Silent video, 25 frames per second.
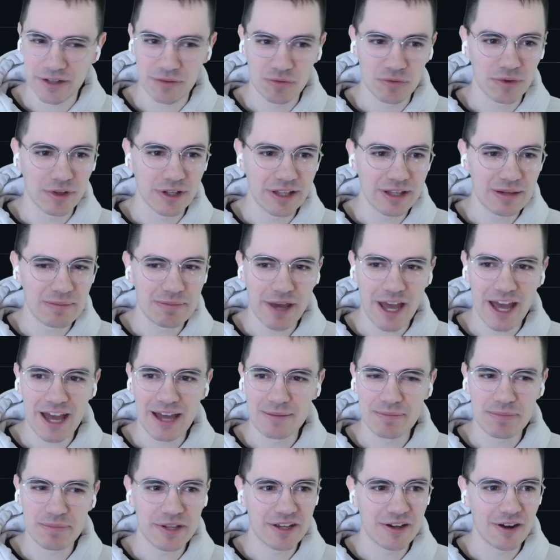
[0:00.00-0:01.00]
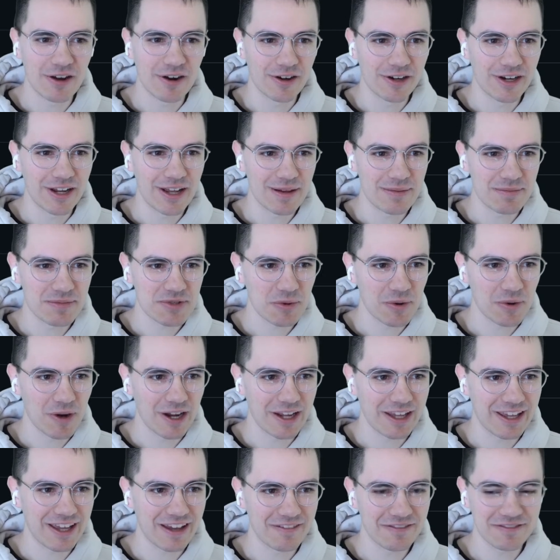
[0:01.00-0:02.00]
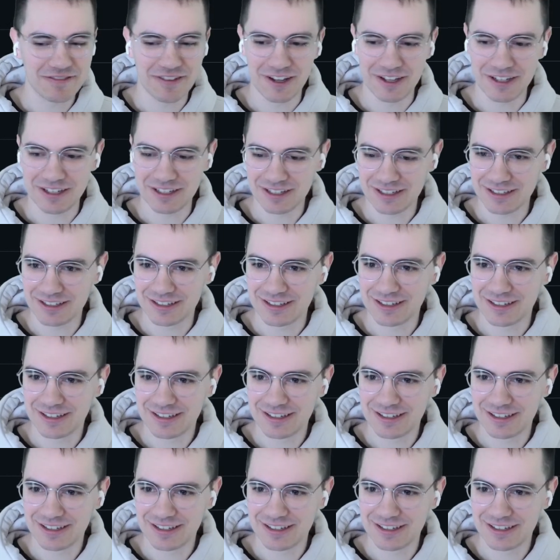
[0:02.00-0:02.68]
really bad PR names where I can't find it?